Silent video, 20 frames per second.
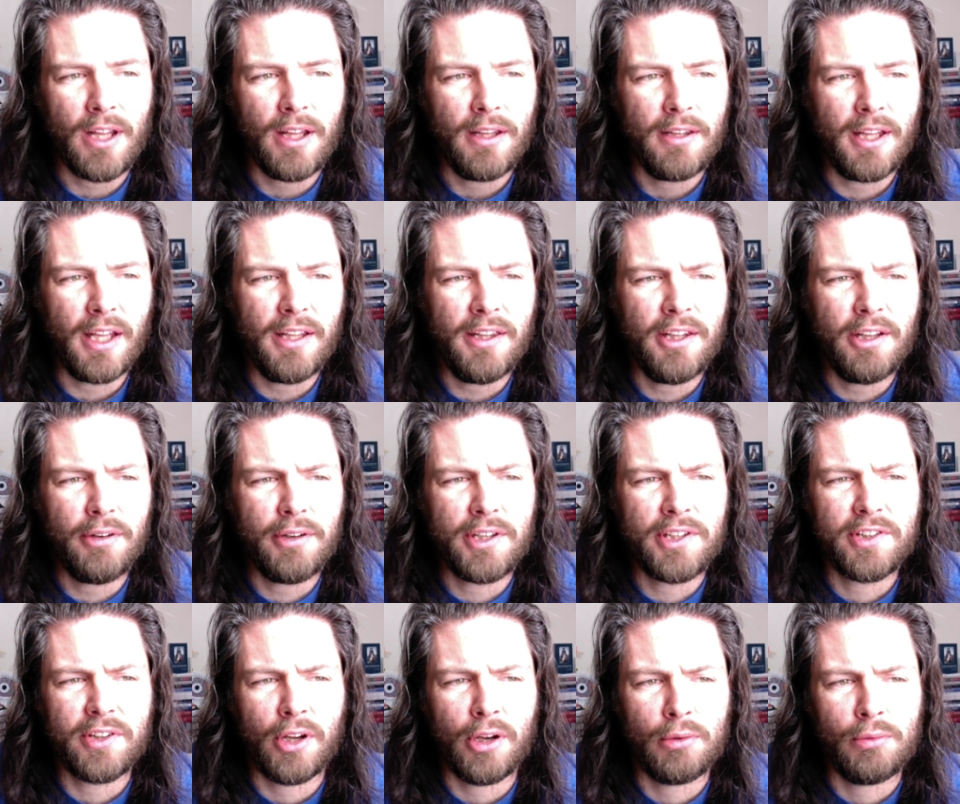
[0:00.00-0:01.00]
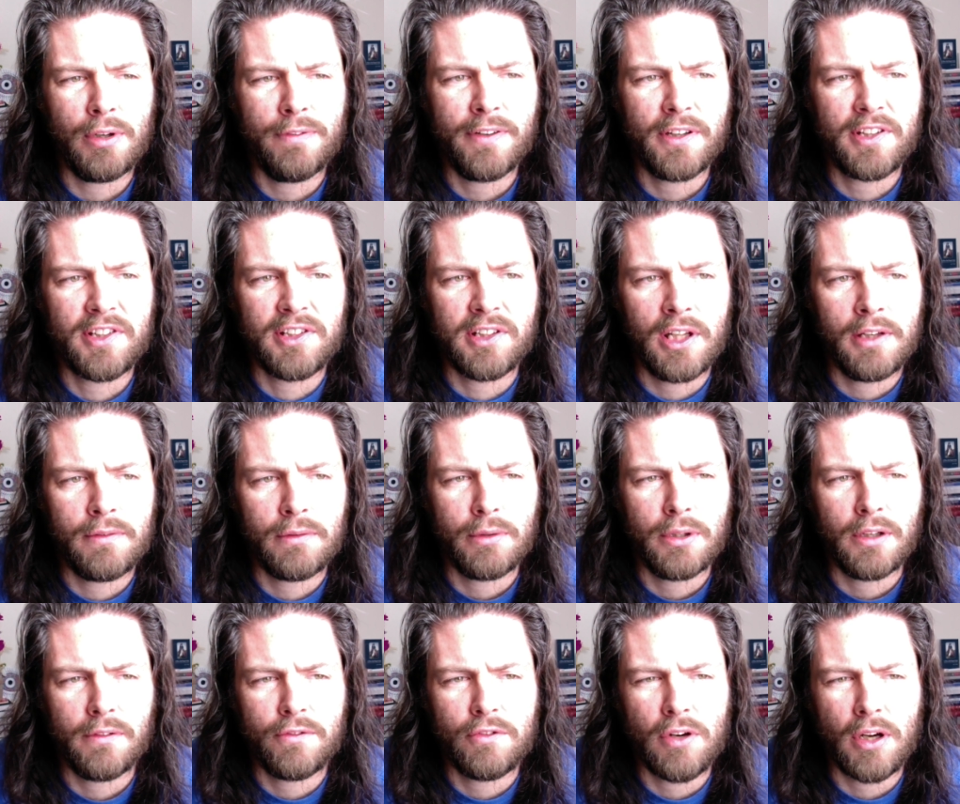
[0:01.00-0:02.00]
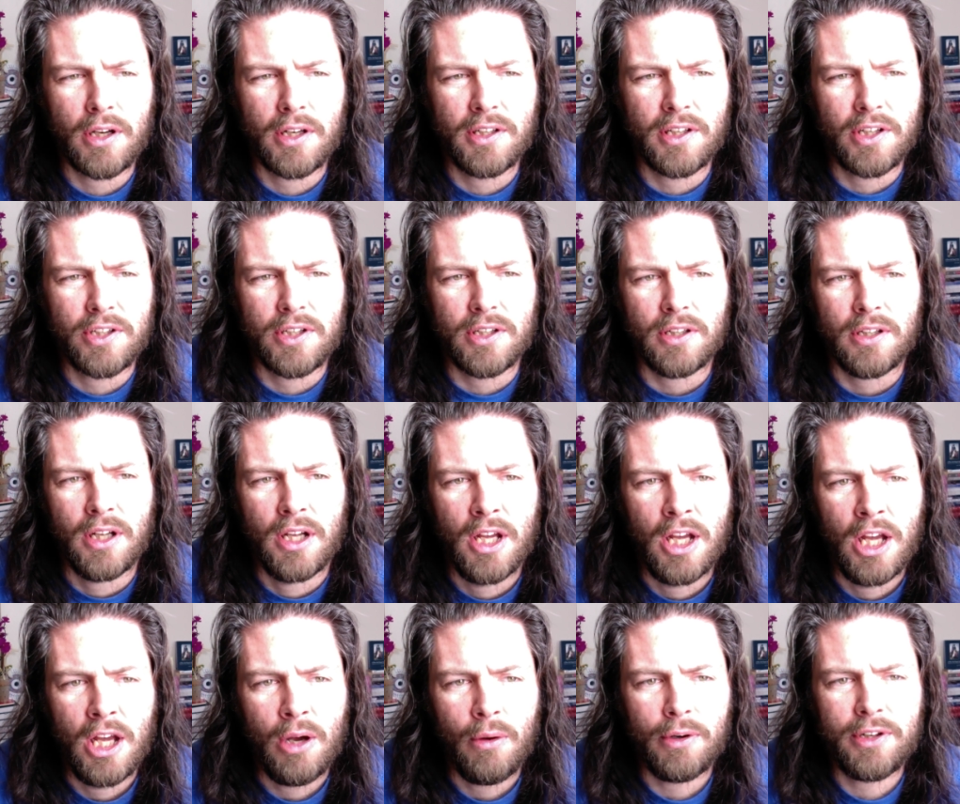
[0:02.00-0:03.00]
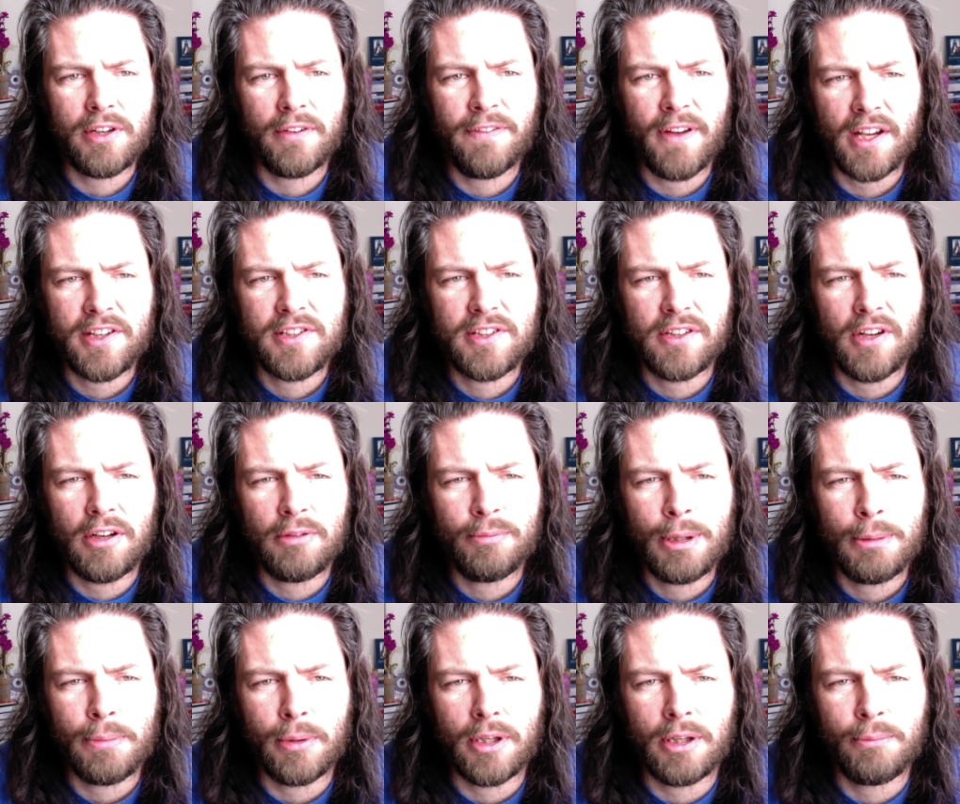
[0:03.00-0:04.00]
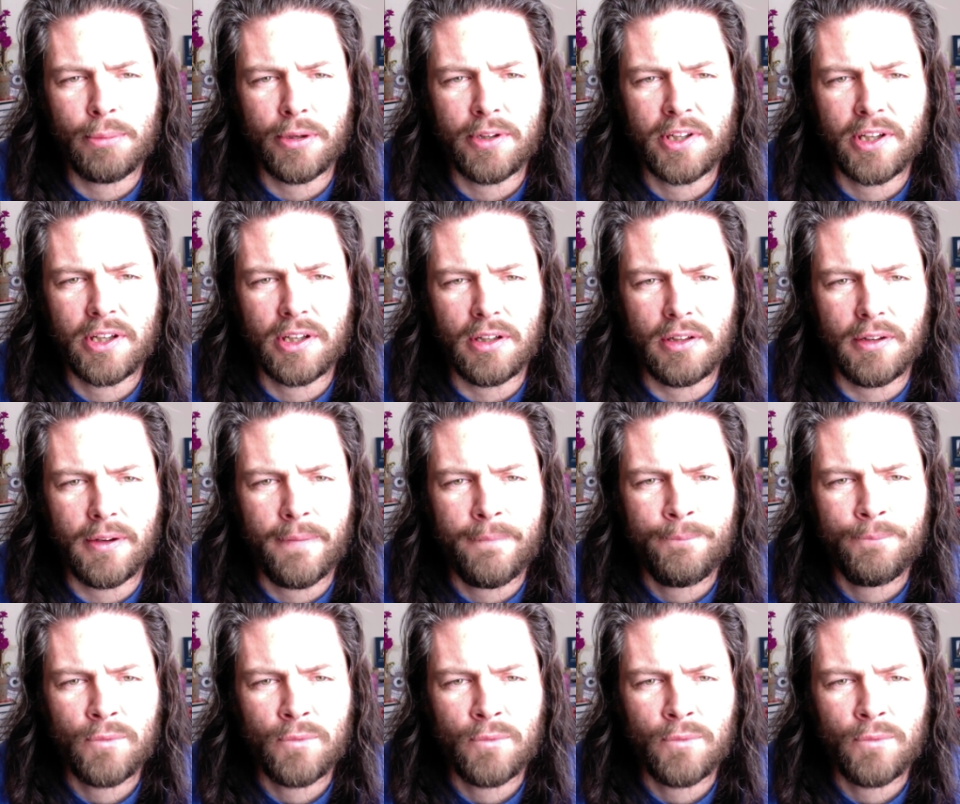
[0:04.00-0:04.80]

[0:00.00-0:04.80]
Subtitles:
Then there is the horrific slavery of drug addiction, which affects young people in particular.